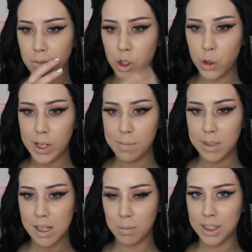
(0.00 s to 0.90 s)

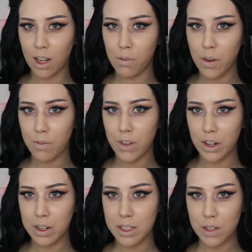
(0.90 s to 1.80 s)
creams themselves
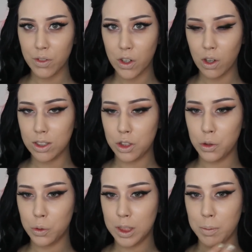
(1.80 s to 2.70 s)
very difficult
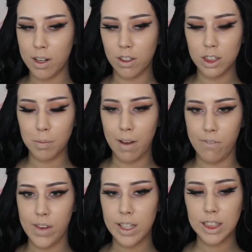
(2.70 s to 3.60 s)
to spread onto my
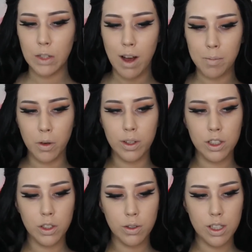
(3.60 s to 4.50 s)
face, so I'm going
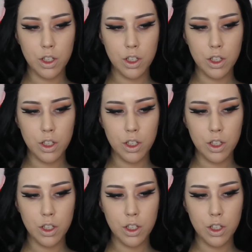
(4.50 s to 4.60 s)
to use